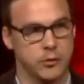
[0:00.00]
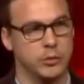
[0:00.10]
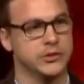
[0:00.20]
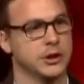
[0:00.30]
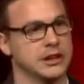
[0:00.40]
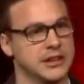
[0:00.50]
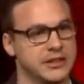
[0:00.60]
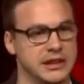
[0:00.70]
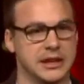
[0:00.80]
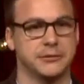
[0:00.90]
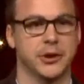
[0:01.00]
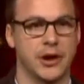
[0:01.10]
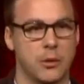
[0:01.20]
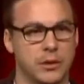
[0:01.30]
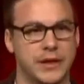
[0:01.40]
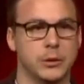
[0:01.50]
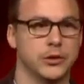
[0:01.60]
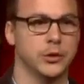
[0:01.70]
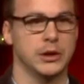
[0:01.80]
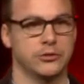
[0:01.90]
and we started listening and figuring out what they were
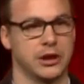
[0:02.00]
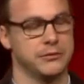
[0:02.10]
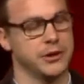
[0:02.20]
doing and trying to